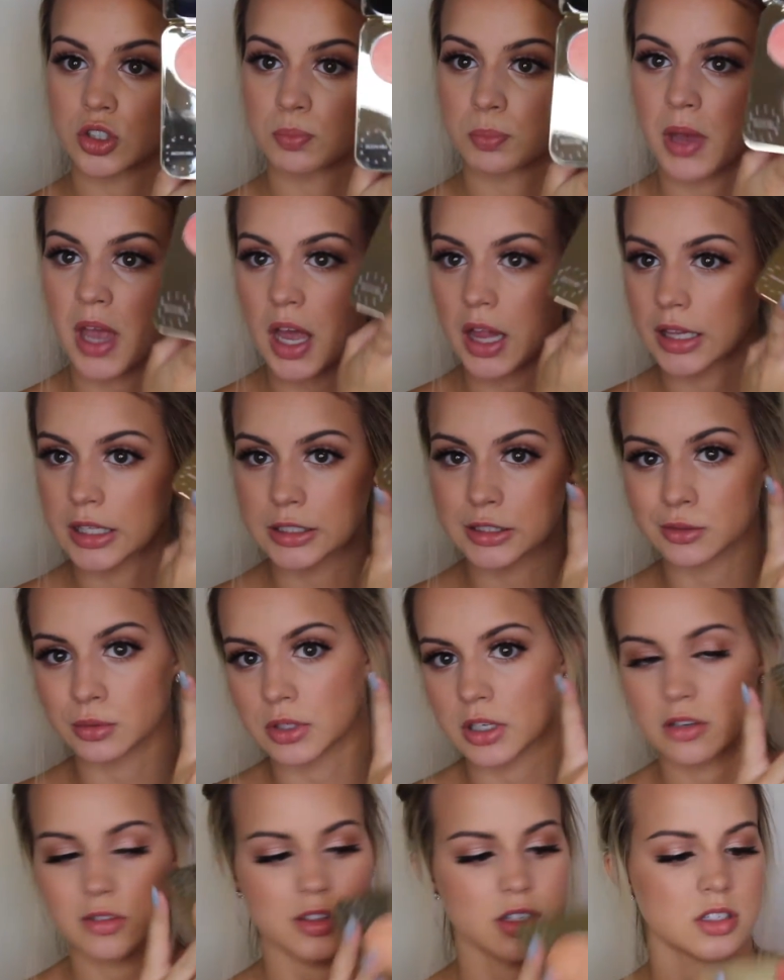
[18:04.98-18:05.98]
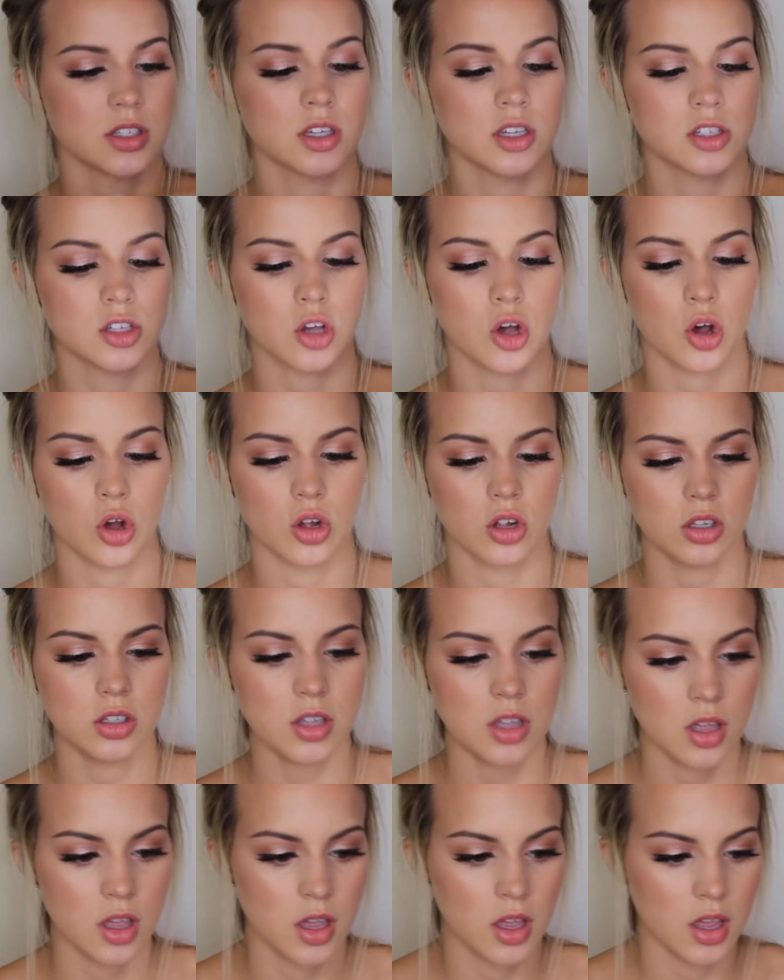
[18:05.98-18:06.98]
palette, whatever this thing is
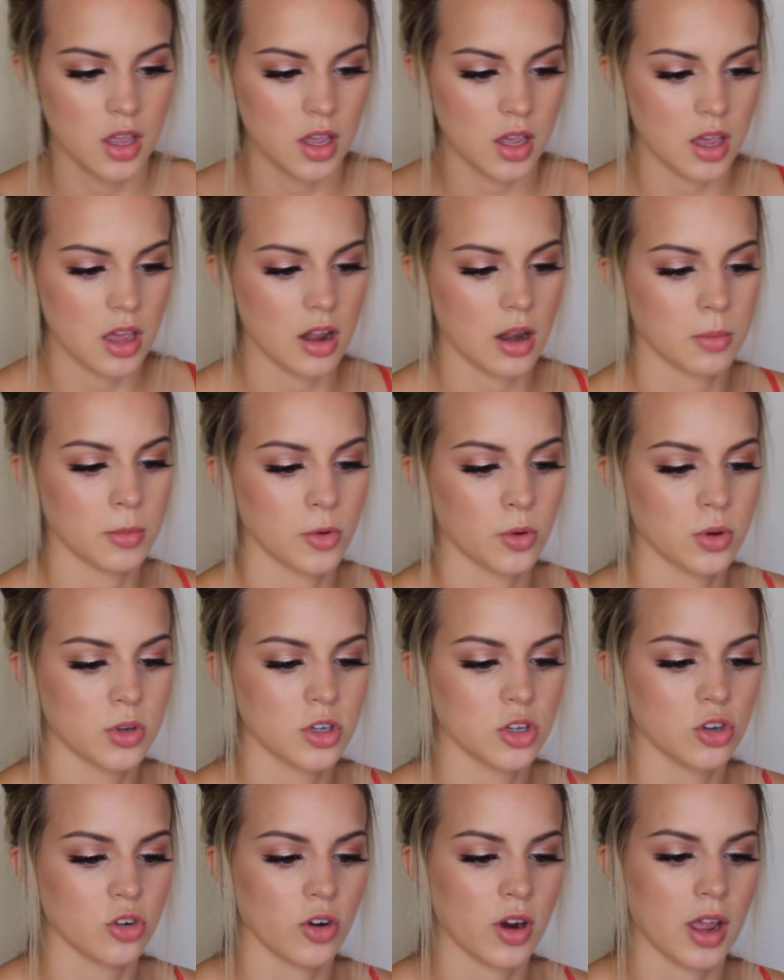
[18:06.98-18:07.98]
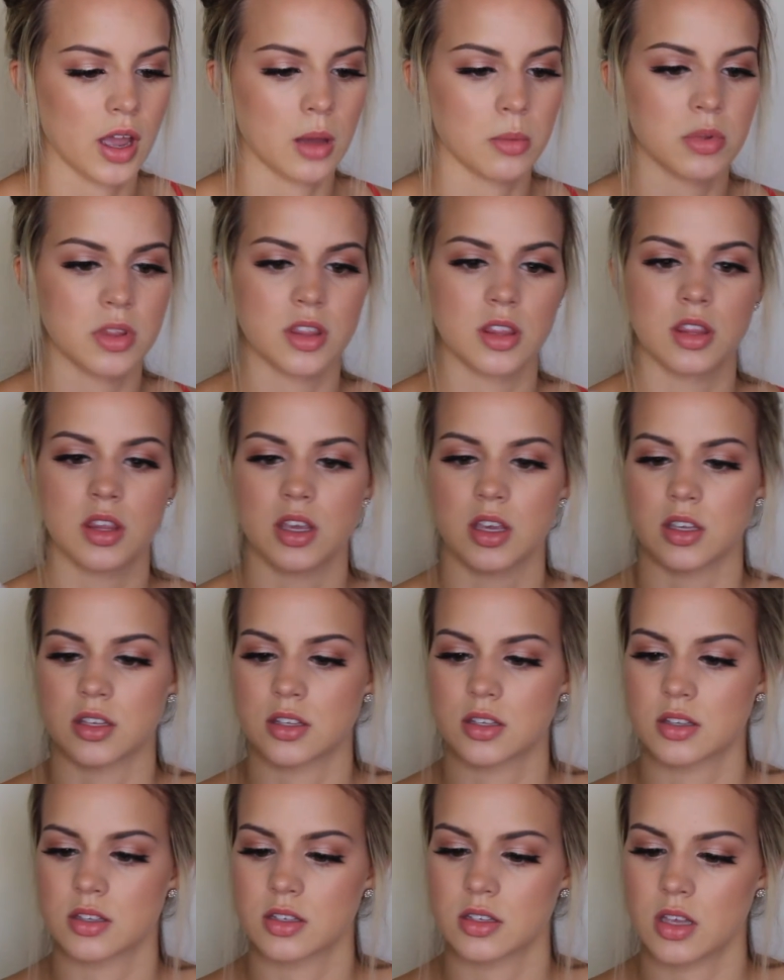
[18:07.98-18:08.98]
called, and I'm going to grab
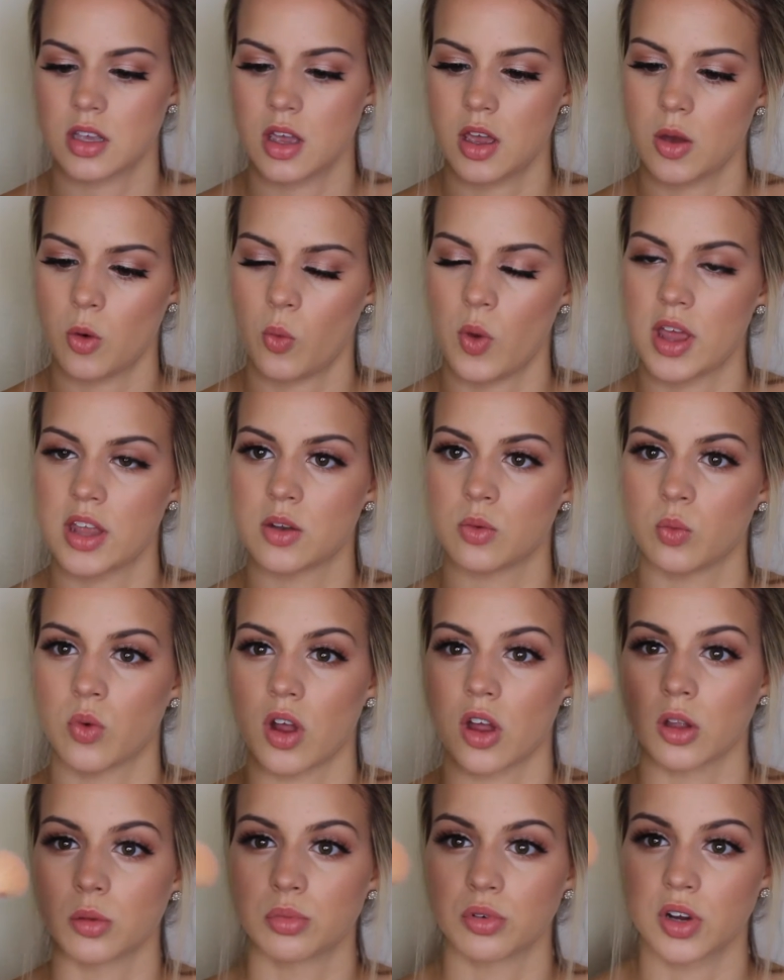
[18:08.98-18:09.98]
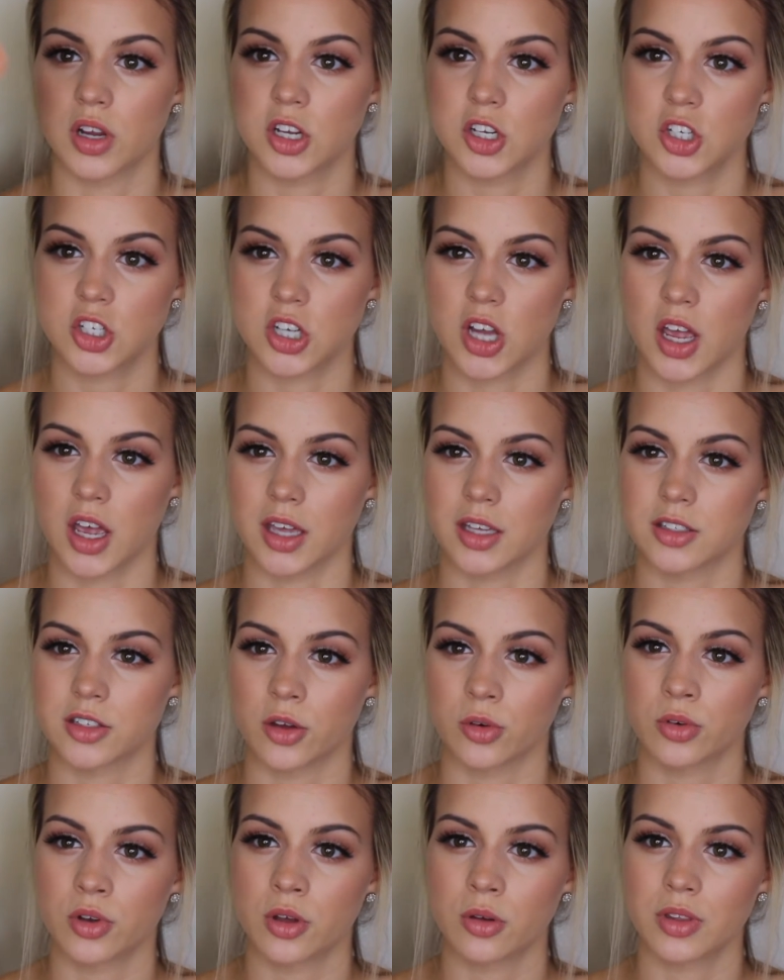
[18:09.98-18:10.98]
this Wet n Wild brush. I
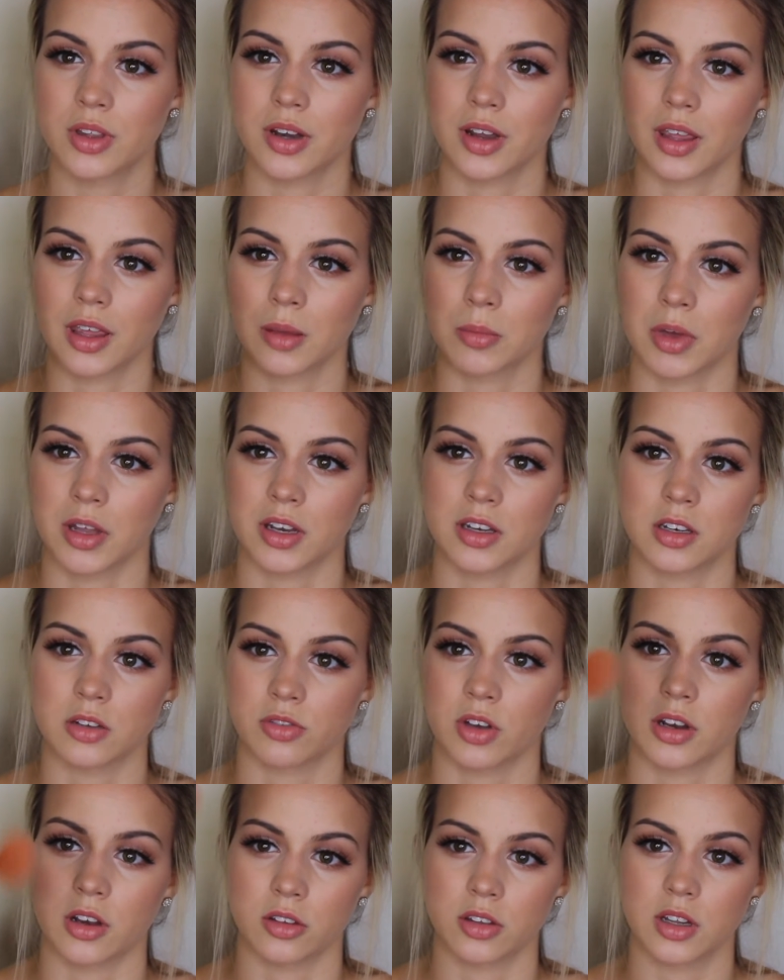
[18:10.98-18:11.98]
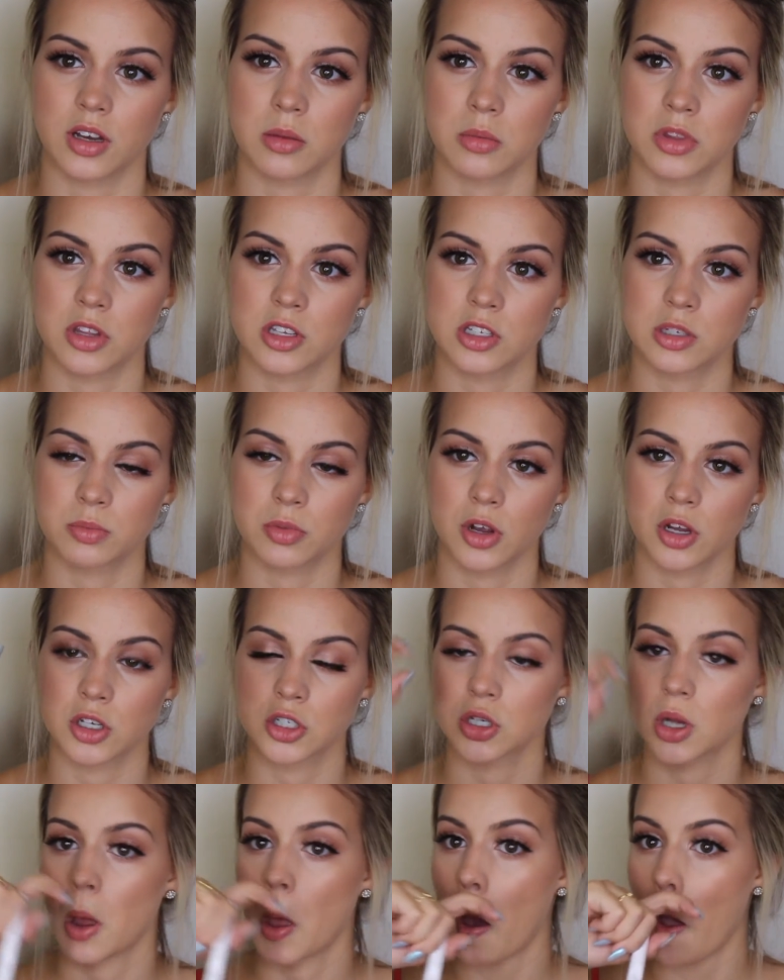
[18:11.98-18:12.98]
don't know the name. I need to find out the name of this
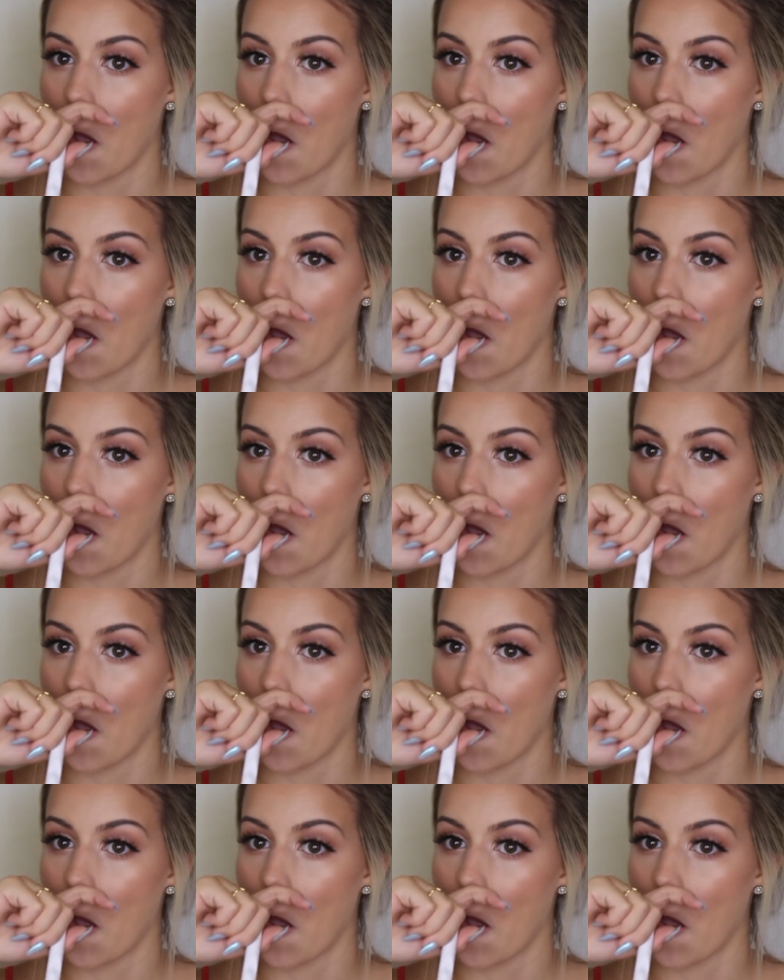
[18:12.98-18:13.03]
brush.